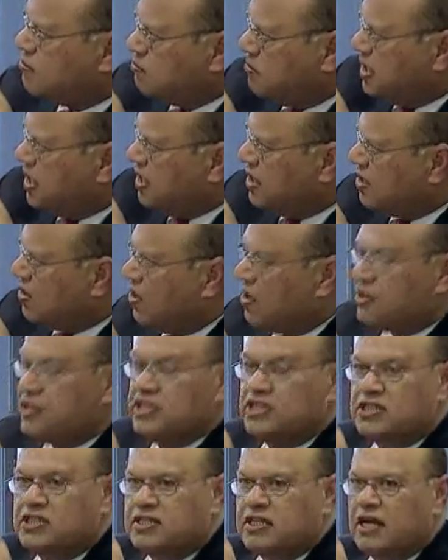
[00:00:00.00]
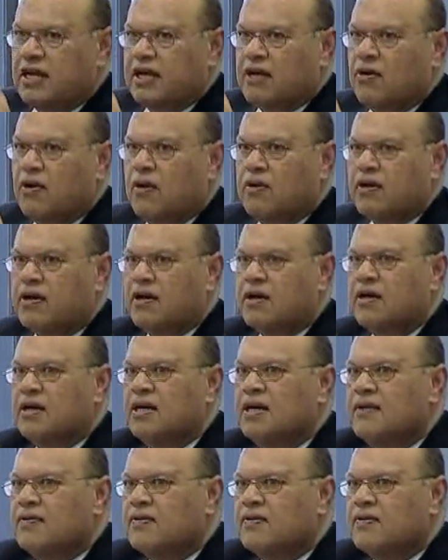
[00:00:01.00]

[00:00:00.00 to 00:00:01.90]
being all these stakeholders,